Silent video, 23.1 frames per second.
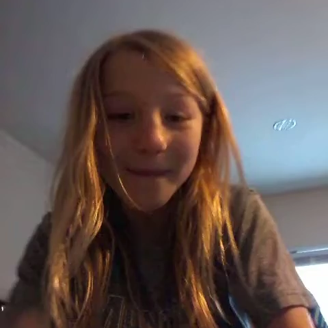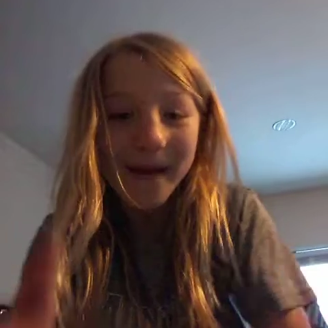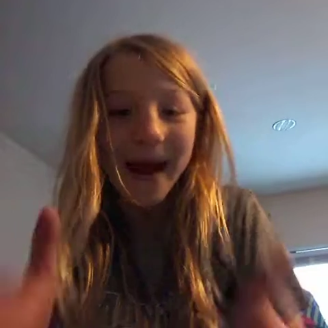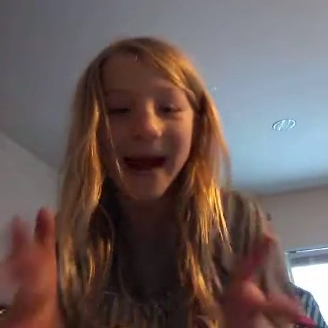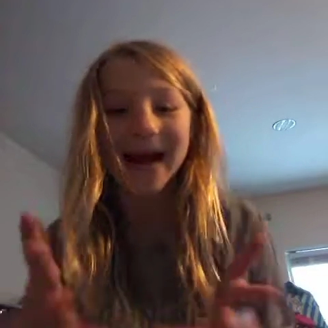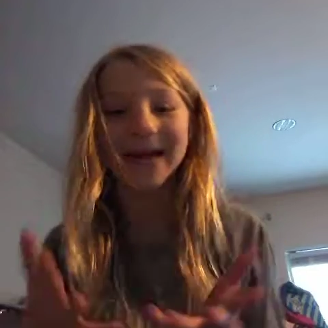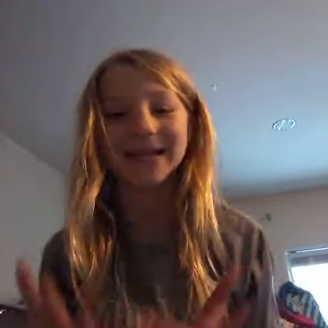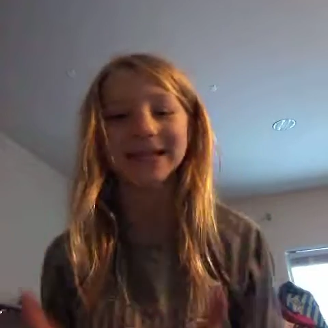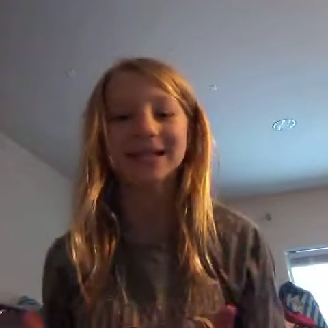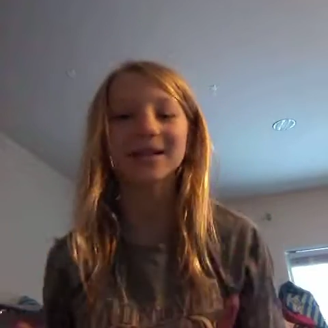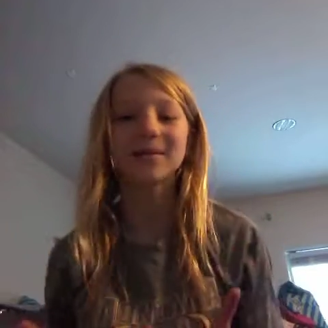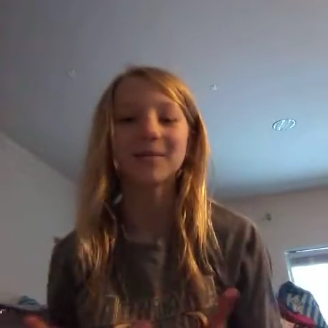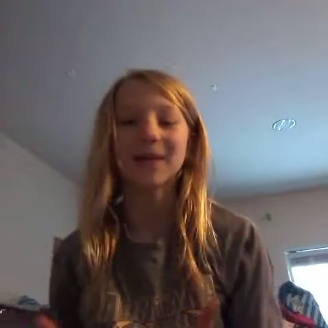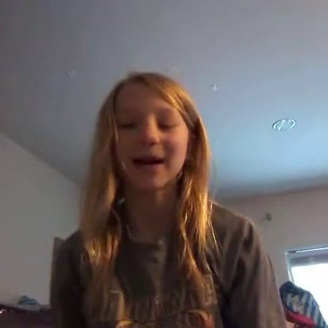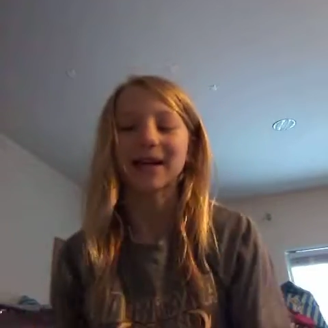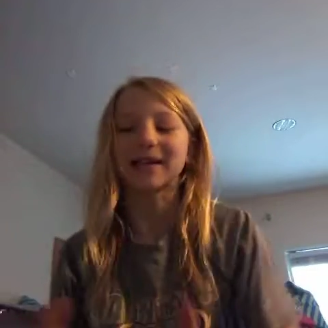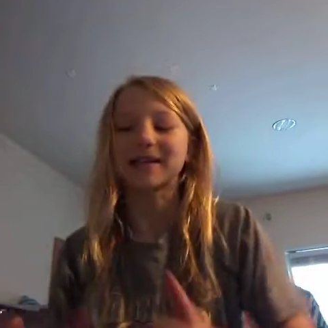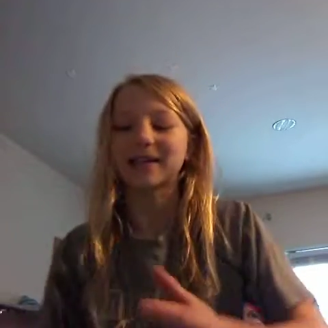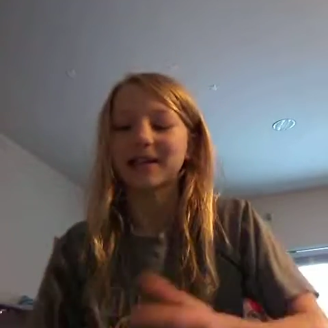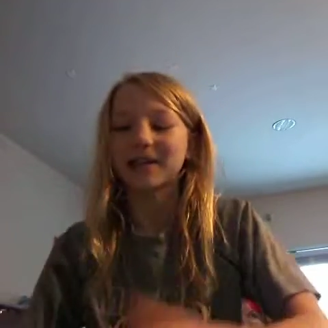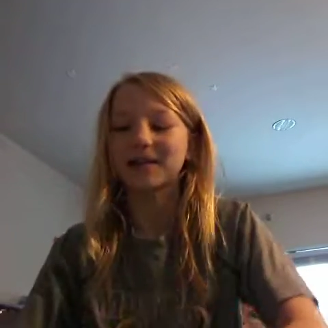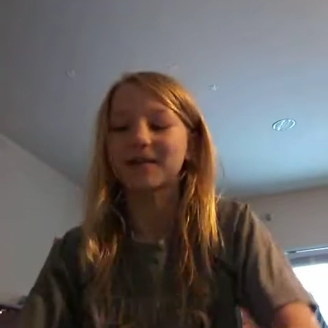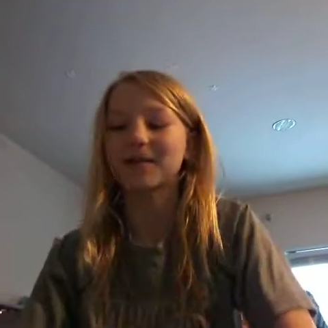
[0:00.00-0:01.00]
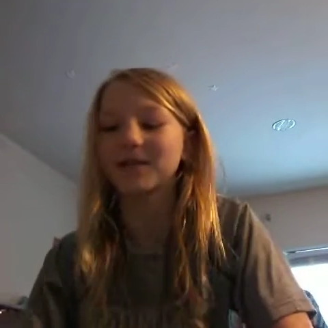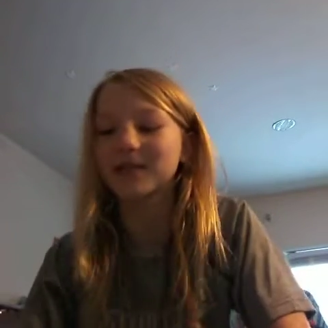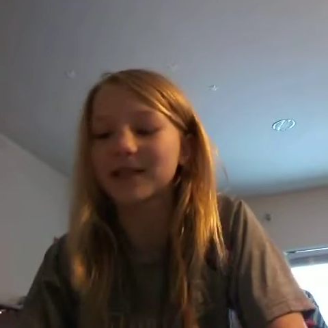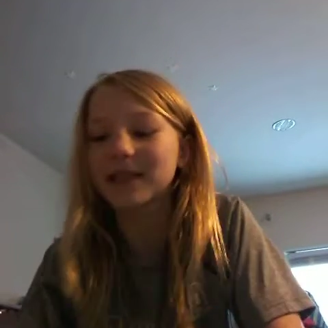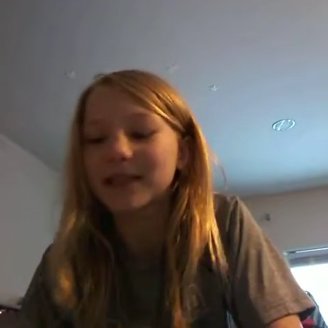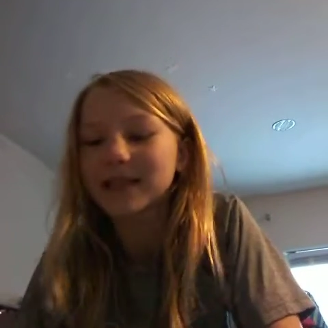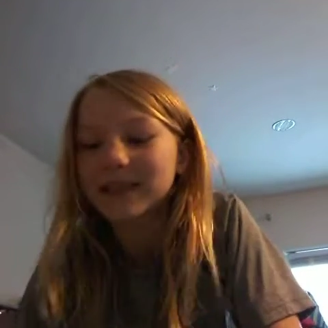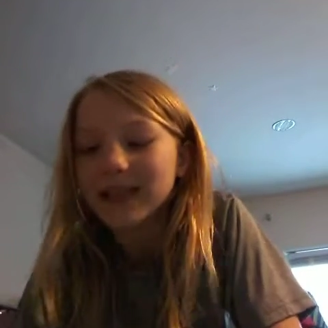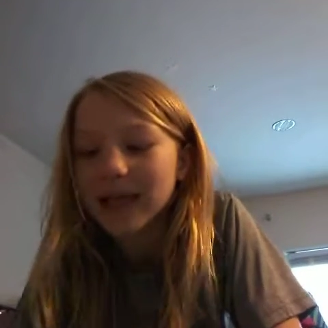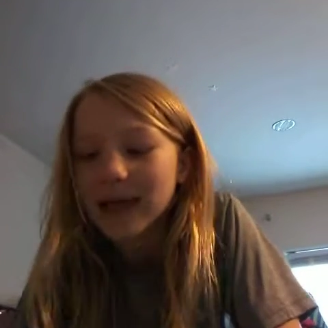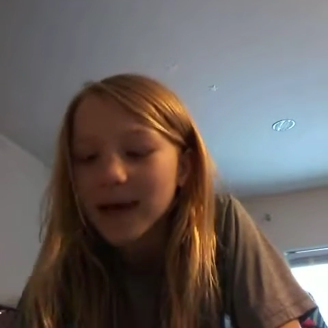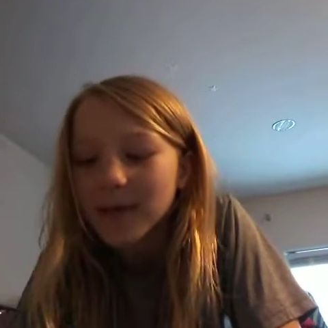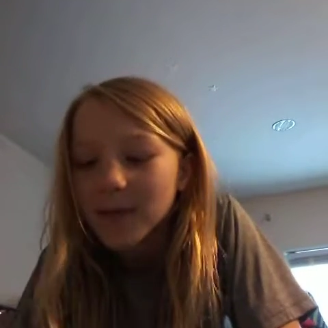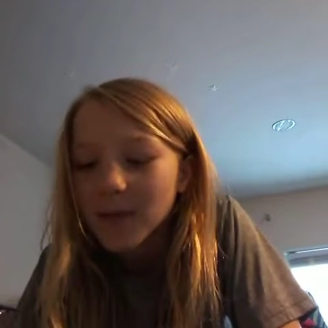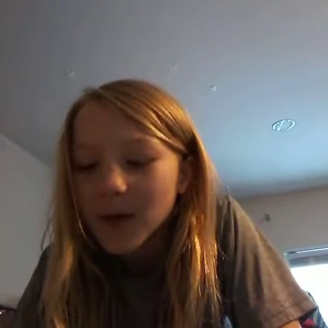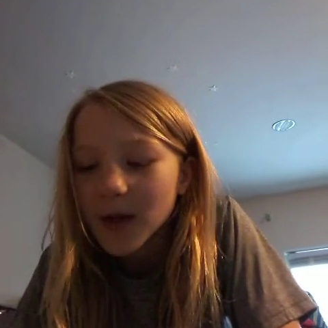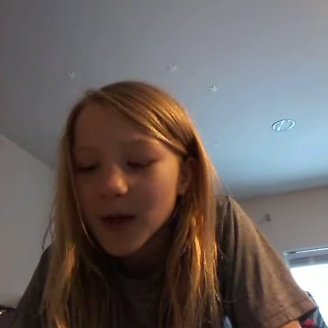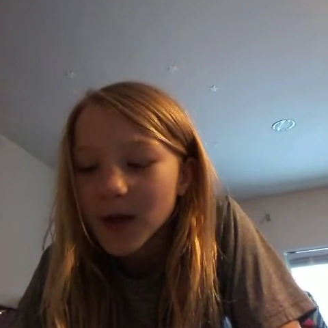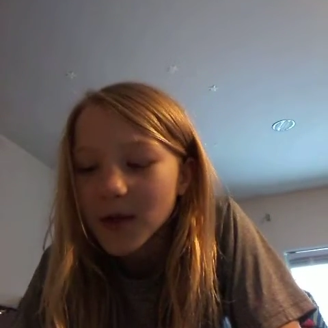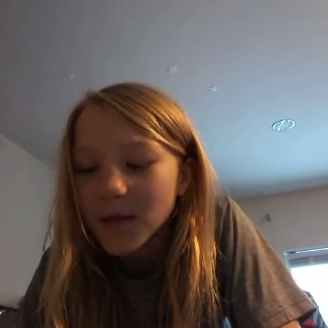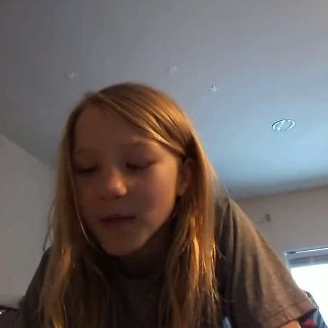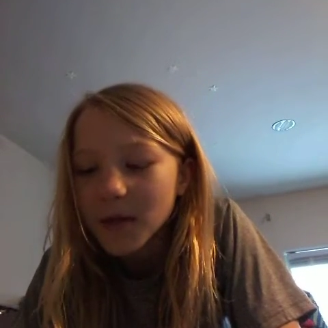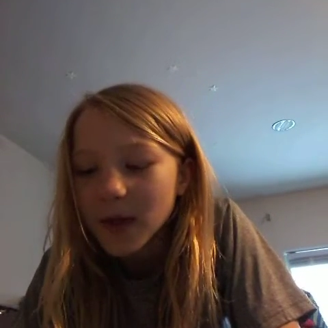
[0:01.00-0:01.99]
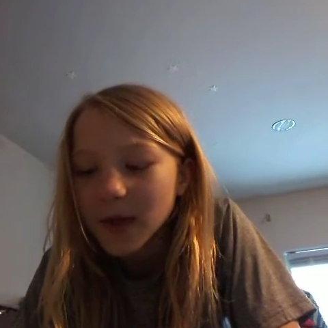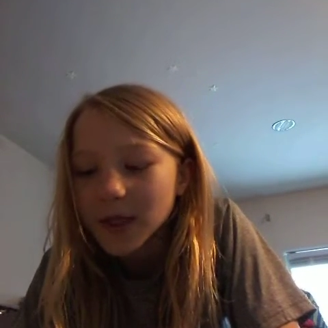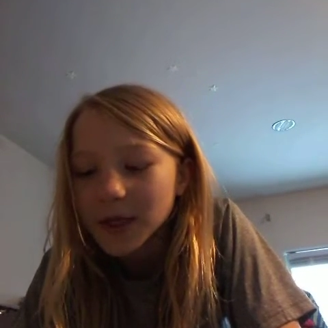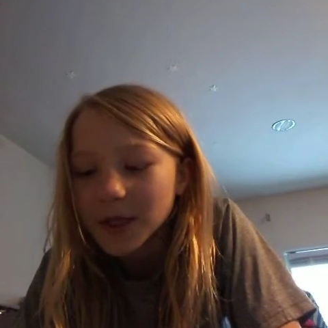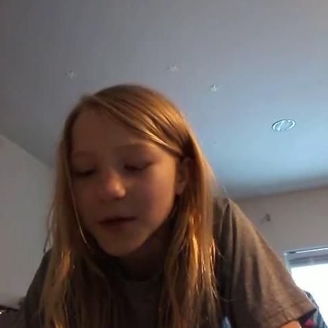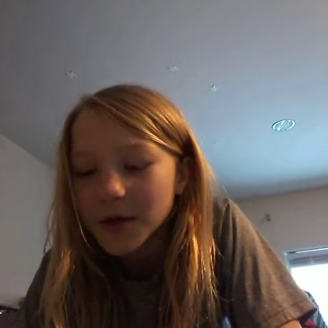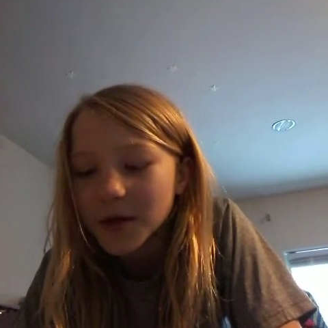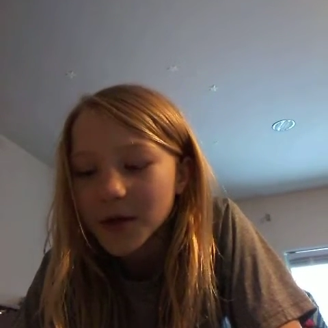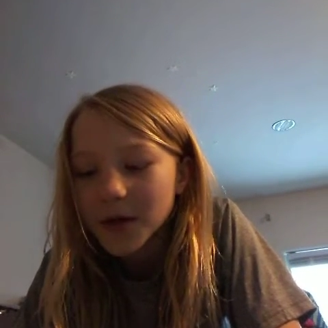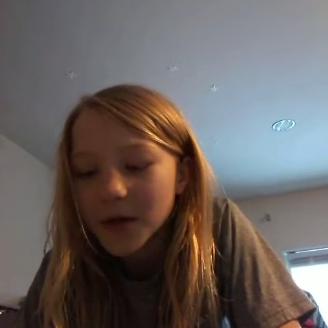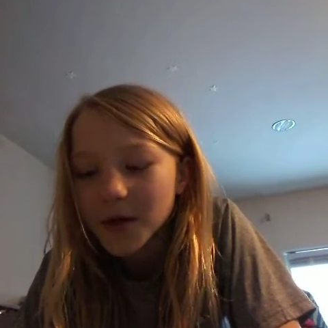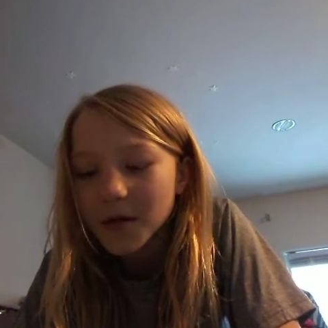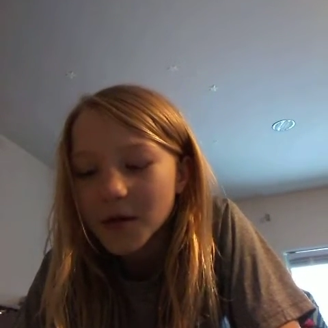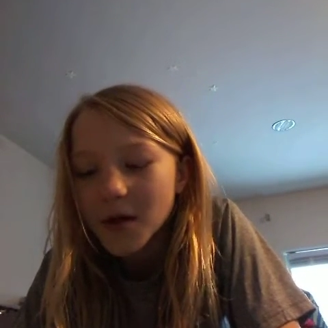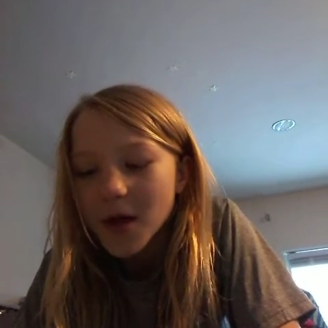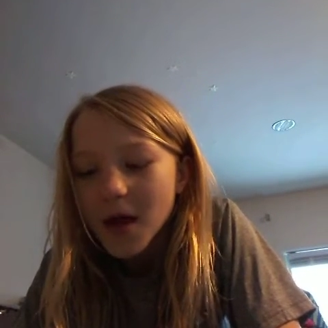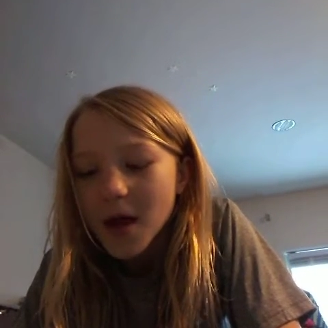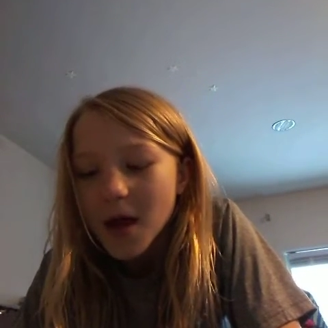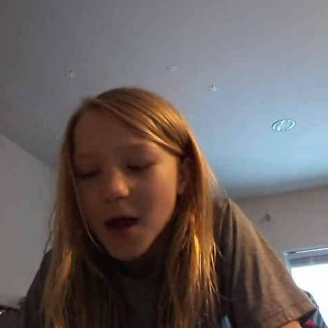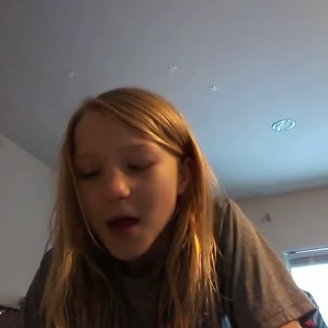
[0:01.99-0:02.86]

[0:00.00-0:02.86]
back to my channel. Today I'm going to be showing you